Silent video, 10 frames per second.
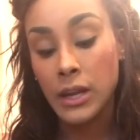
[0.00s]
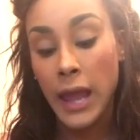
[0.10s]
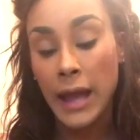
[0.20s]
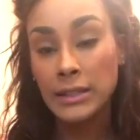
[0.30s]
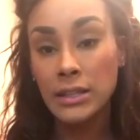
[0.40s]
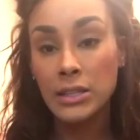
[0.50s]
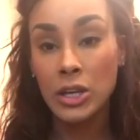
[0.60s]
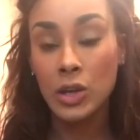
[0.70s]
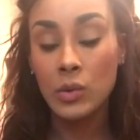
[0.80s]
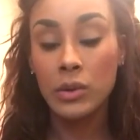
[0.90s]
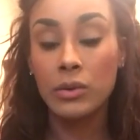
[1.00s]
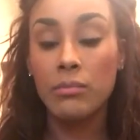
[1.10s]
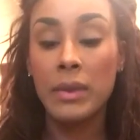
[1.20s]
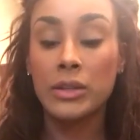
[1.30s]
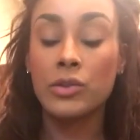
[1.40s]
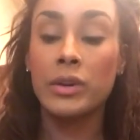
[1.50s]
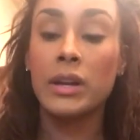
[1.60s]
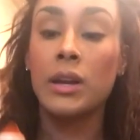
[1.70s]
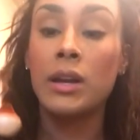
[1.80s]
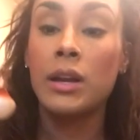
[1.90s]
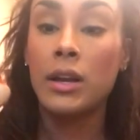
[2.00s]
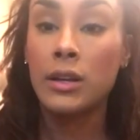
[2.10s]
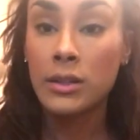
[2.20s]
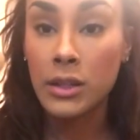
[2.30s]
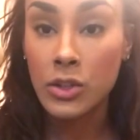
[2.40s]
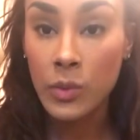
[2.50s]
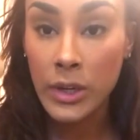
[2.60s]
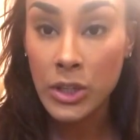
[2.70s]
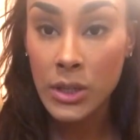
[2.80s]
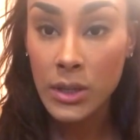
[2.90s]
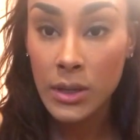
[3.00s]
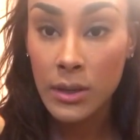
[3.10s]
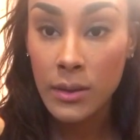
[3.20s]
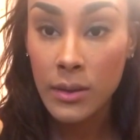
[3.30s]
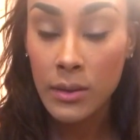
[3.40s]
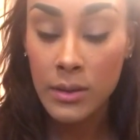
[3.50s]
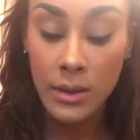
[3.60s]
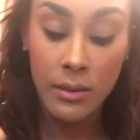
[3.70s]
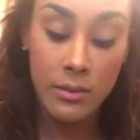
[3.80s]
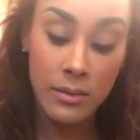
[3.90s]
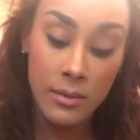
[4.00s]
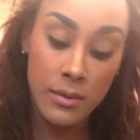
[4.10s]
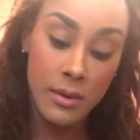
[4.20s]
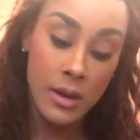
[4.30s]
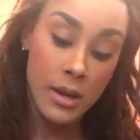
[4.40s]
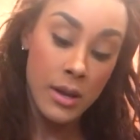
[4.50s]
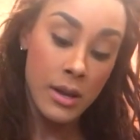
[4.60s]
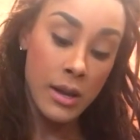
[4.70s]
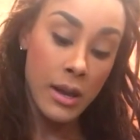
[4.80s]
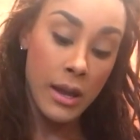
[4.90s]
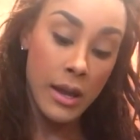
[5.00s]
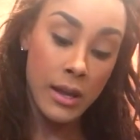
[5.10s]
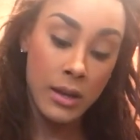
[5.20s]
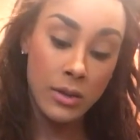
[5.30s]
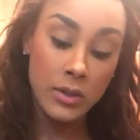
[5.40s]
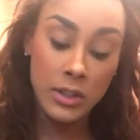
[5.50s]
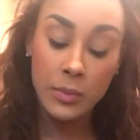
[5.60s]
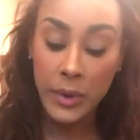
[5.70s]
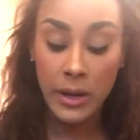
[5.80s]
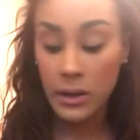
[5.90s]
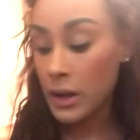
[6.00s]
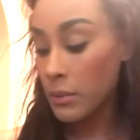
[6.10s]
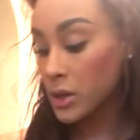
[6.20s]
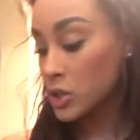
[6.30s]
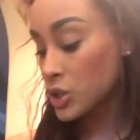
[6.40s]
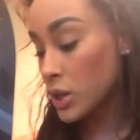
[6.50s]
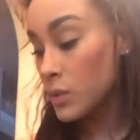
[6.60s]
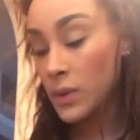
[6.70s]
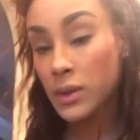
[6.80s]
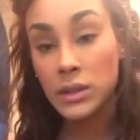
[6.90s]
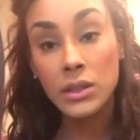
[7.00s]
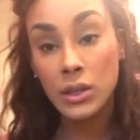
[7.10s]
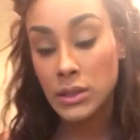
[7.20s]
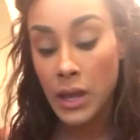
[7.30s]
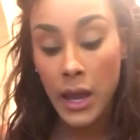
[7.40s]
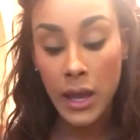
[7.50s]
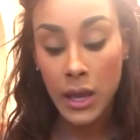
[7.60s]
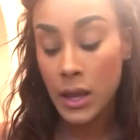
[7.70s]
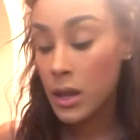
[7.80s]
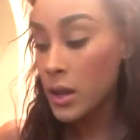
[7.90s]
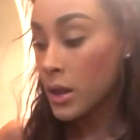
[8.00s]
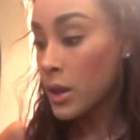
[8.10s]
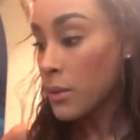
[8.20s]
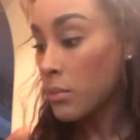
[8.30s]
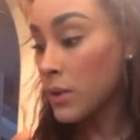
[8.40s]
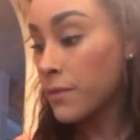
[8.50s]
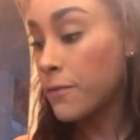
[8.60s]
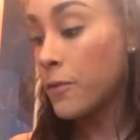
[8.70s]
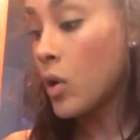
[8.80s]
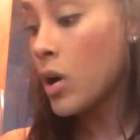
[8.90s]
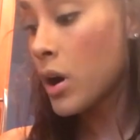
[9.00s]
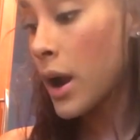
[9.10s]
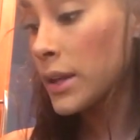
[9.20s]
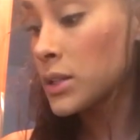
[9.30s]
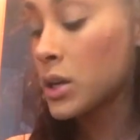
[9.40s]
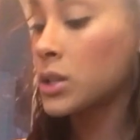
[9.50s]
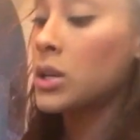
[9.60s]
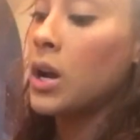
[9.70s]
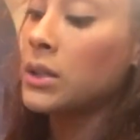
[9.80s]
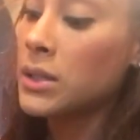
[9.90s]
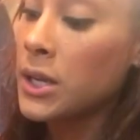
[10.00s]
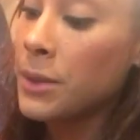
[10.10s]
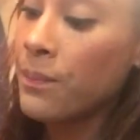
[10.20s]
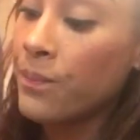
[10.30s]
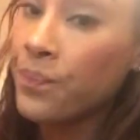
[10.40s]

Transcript: And it has this cute little measuring situation. So and you just sprinkle it. I'm gonna show you what this looks like before I start tossing.